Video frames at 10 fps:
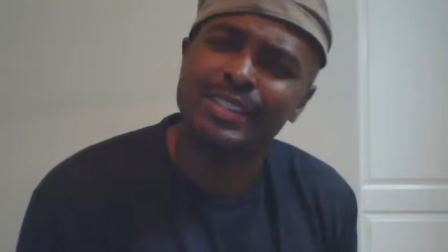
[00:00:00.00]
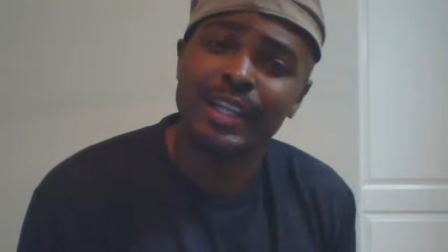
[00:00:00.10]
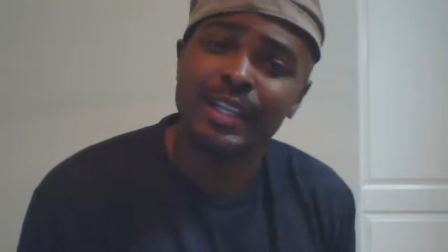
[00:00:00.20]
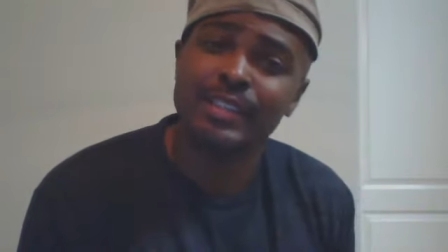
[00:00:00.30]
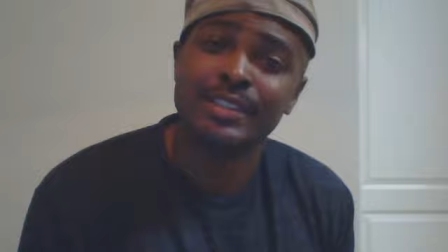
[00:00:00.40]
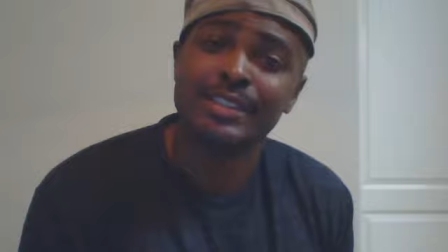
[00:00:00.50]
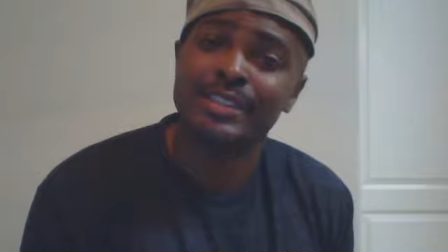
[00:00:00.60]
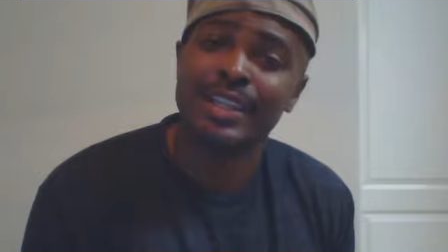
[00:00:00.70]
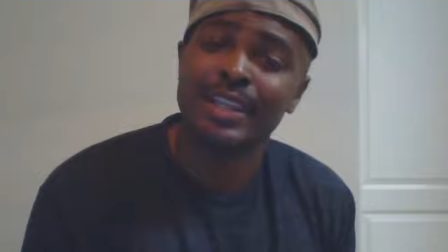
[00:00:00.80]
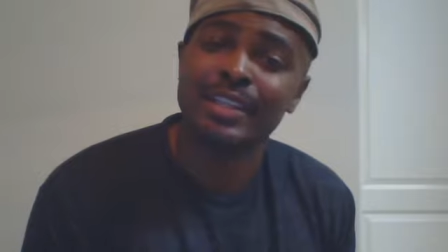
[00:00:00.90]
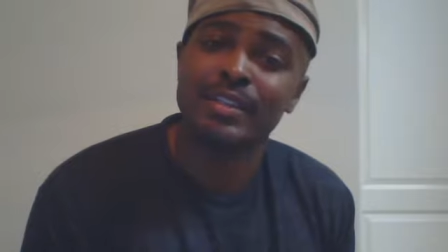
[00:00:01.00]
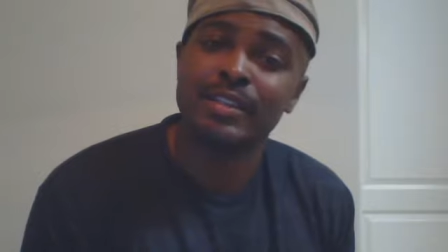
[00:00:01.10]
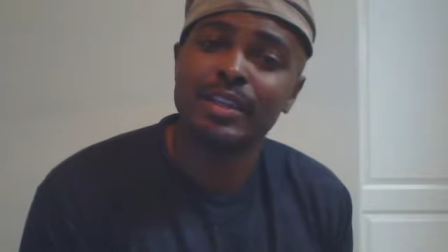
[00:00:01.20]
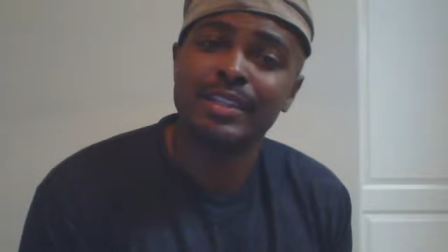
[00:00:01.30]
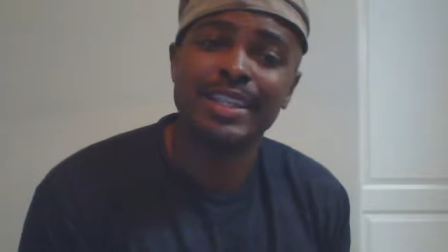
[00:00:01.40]
tell us that
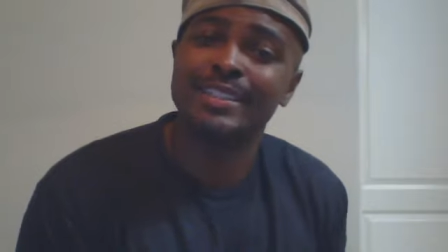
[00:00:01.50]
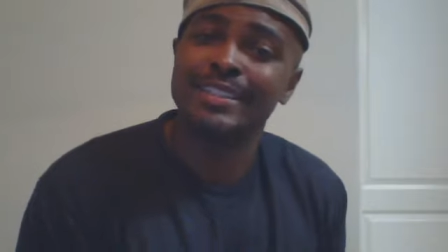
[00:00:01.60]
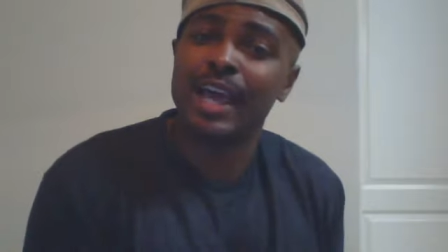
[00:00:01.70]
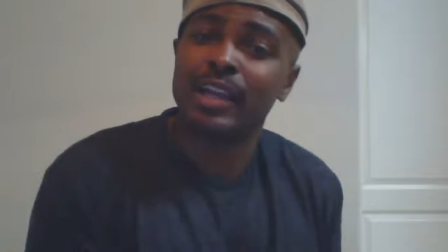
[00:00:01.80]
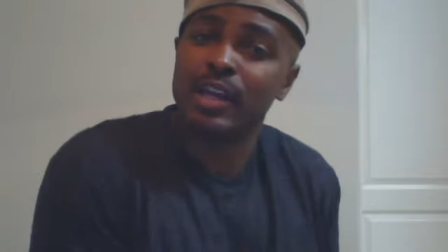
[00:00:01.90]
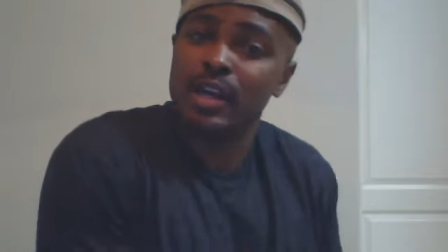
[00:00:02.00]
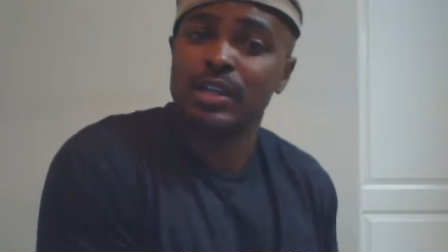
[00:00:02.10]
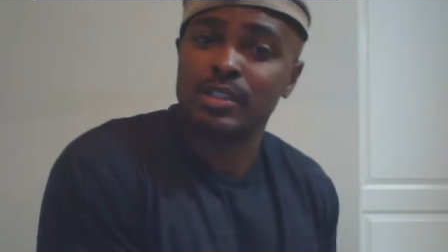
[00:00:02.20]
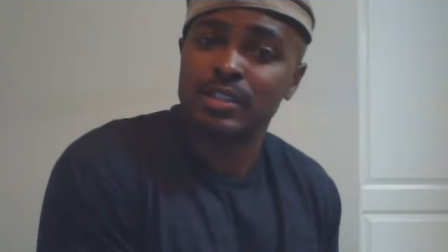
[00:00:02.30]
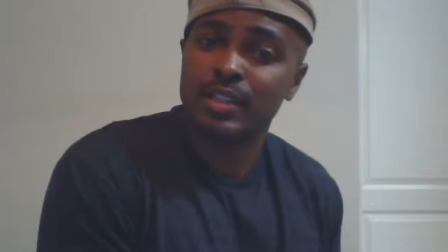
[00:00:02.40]
that's not us,